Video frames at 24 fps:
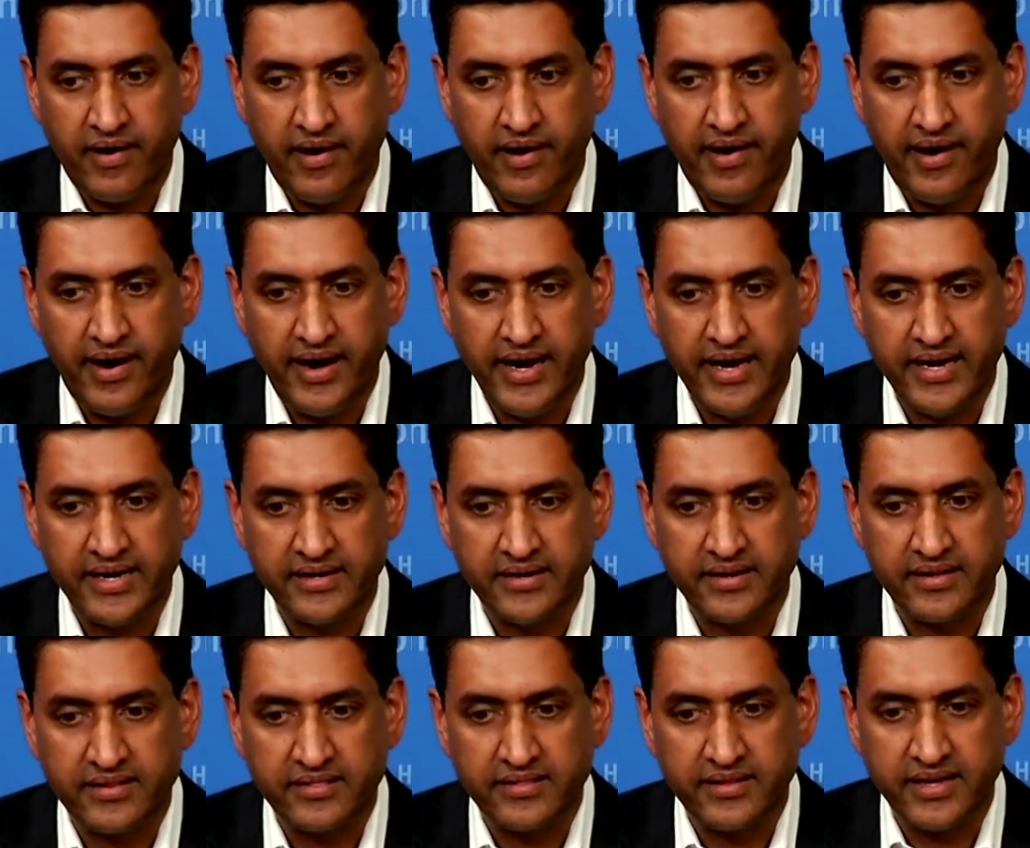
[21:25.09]

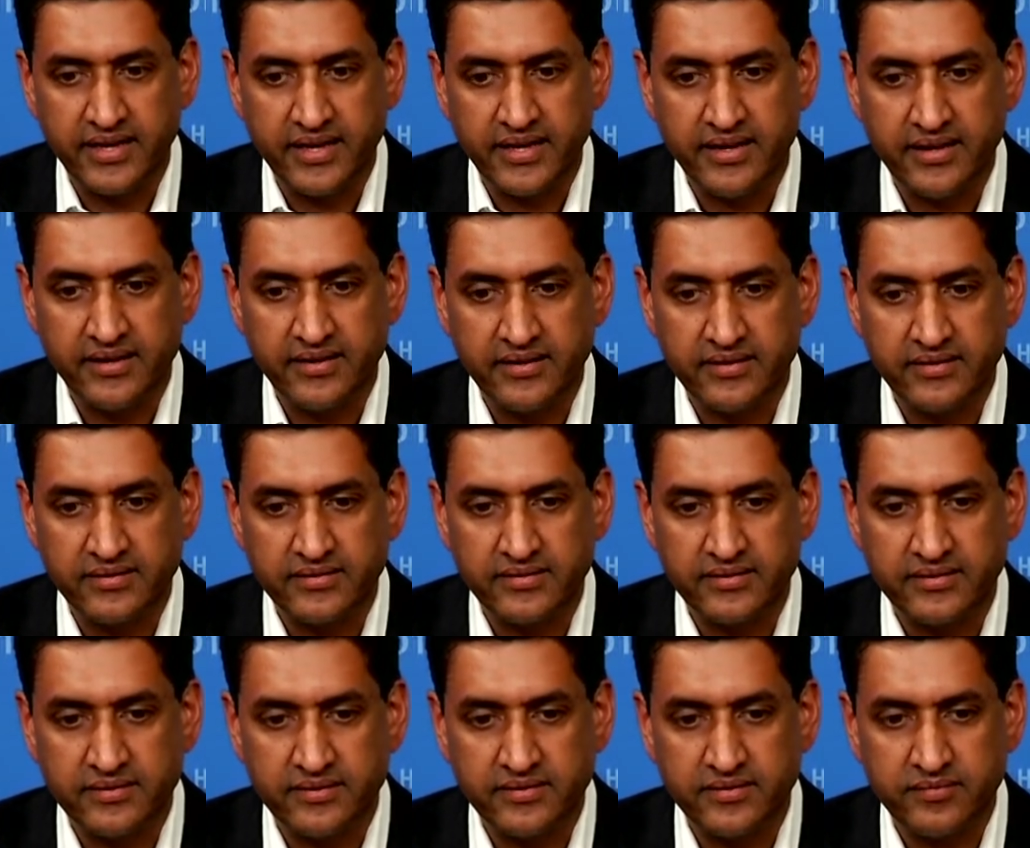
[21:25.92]
And the
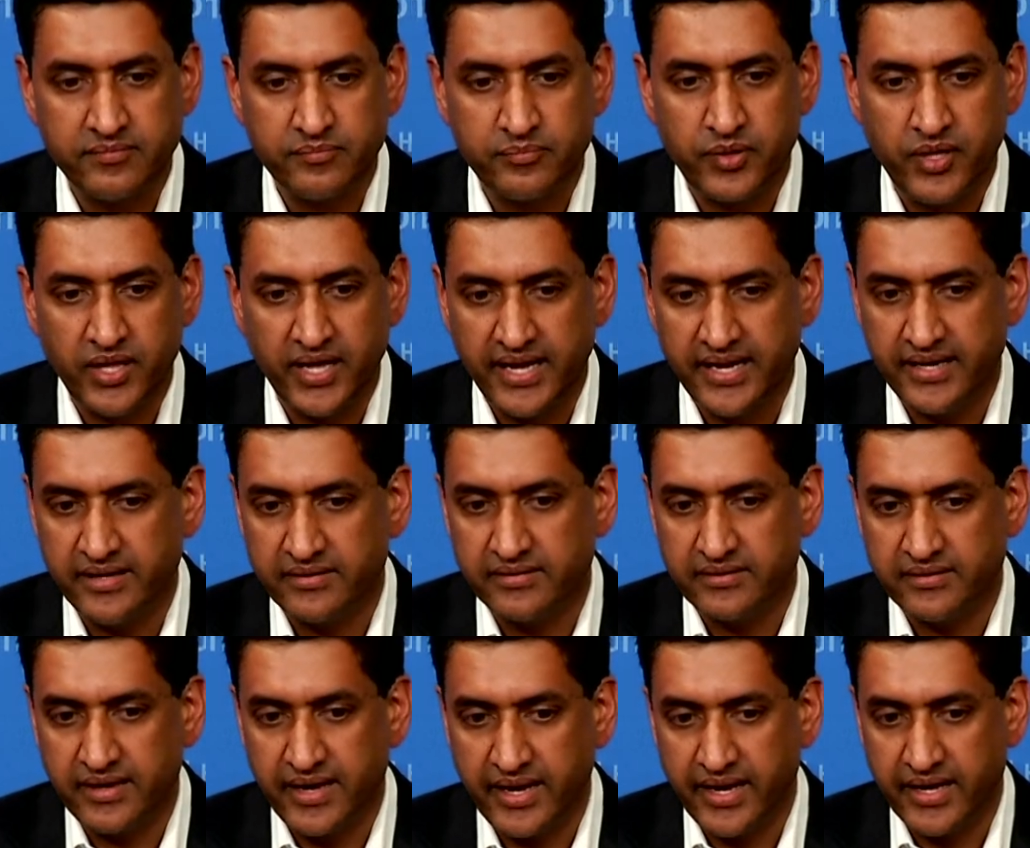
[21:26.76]
plant
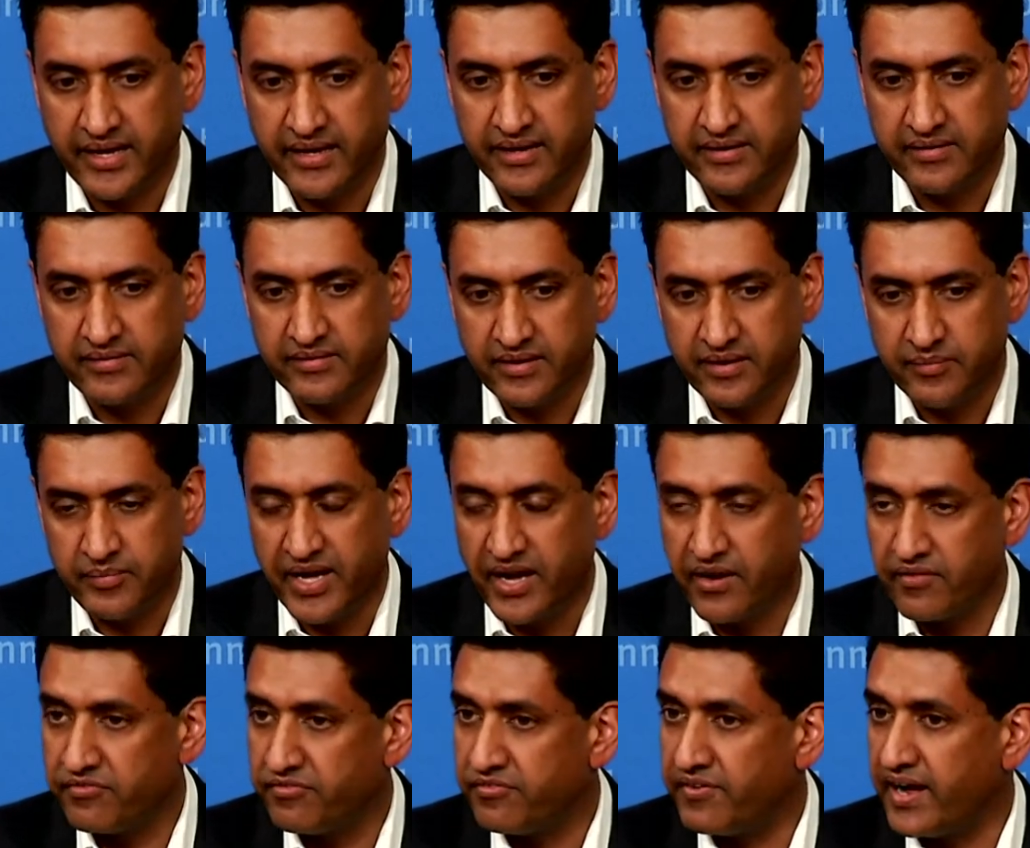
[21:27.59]
had
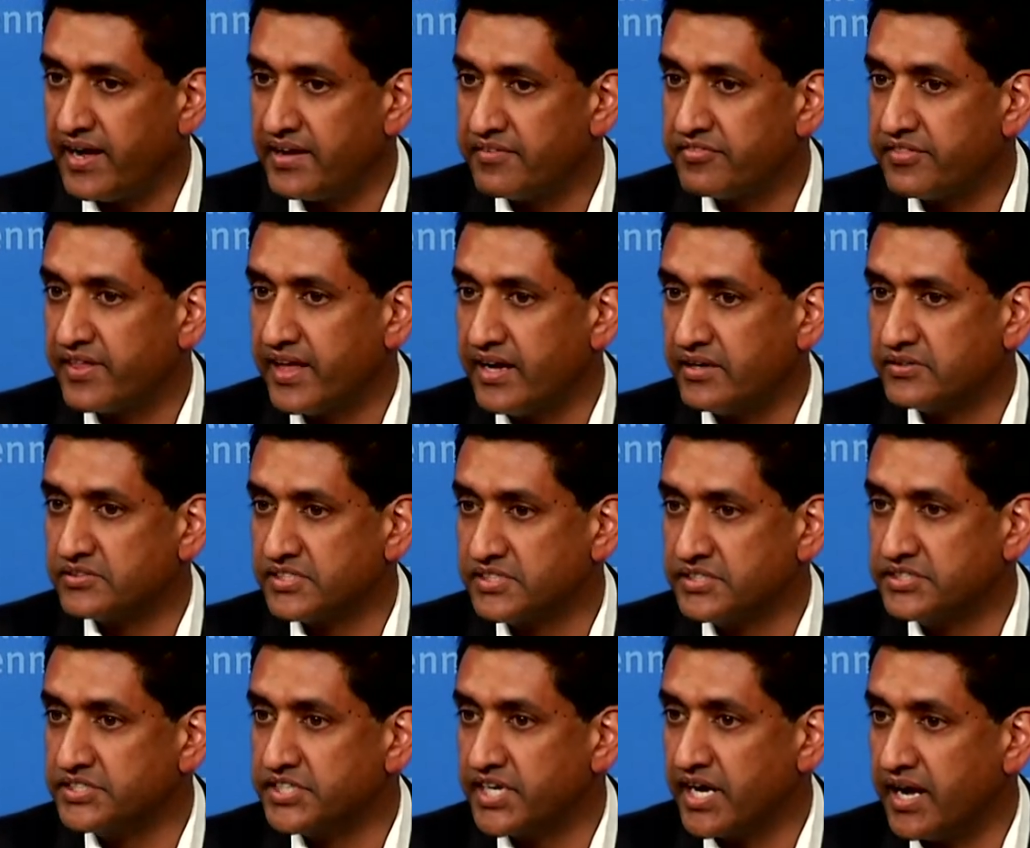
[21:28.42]
about
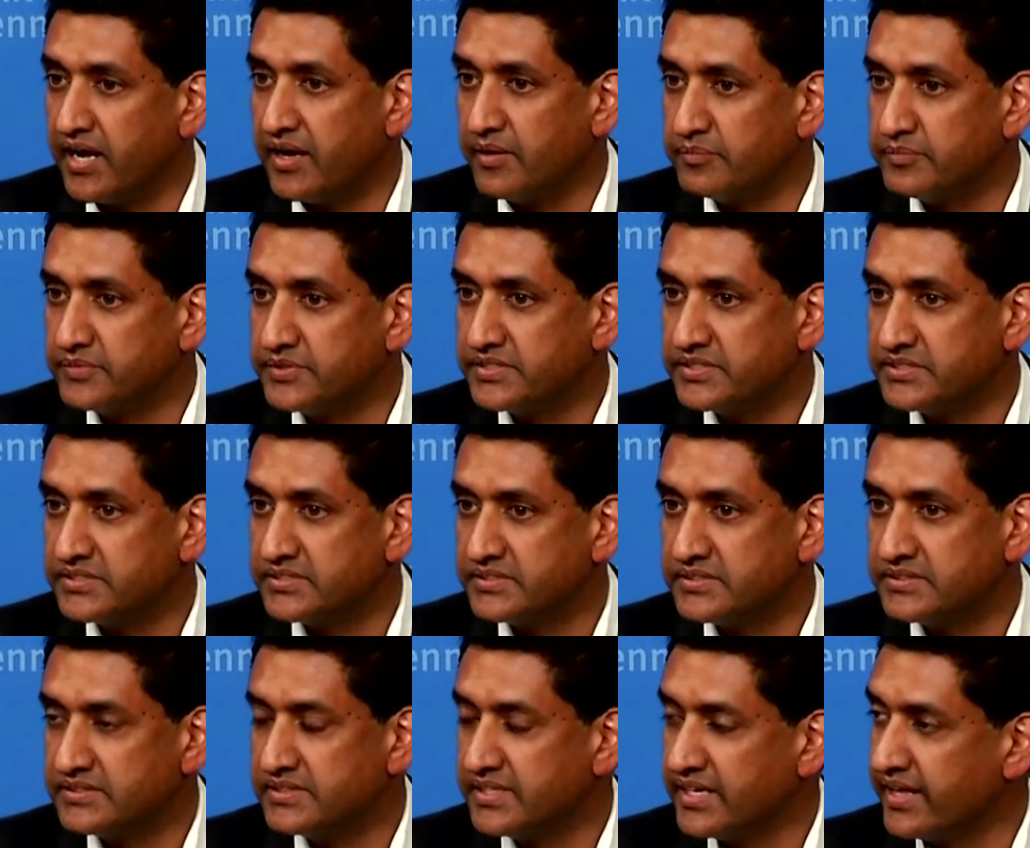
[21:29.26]
5,000 jobs
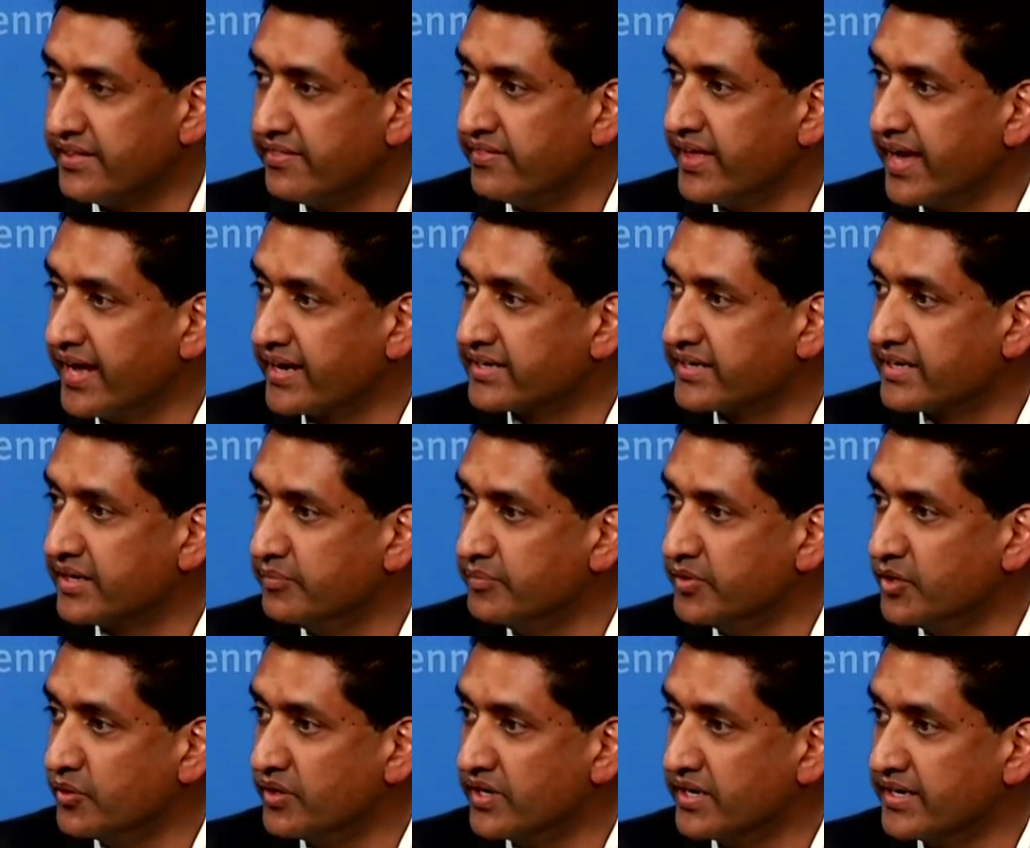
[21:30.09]
in that
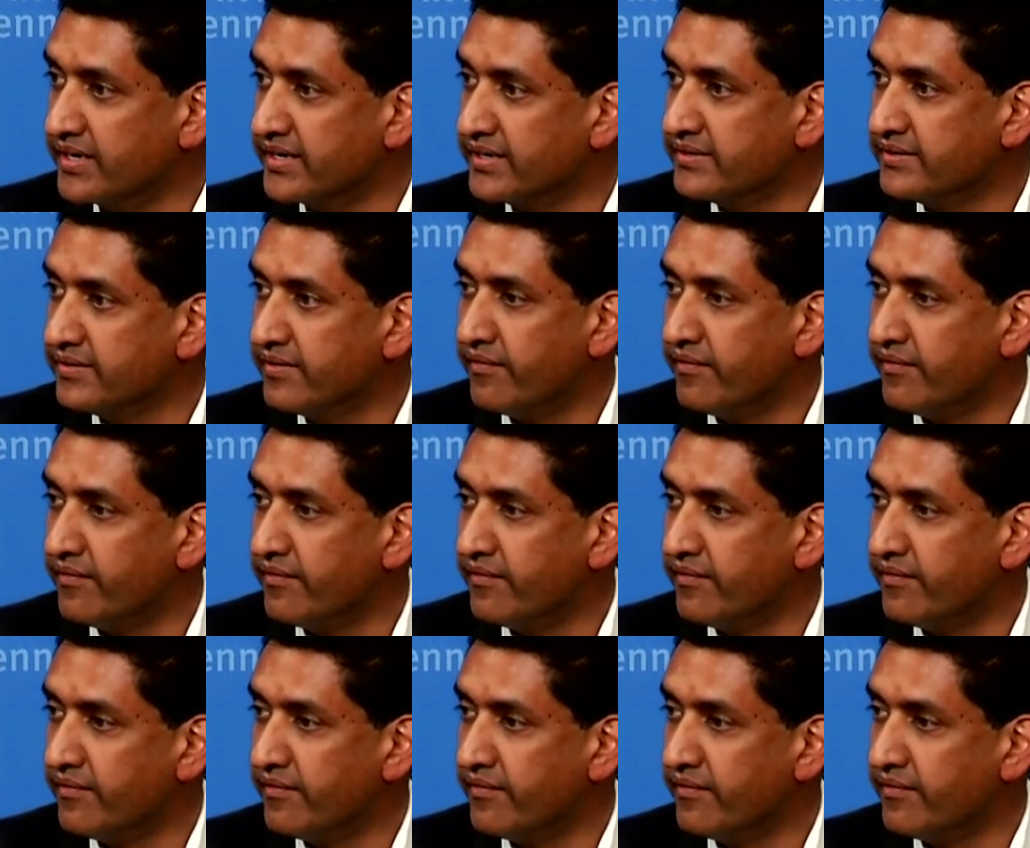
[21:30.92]
community.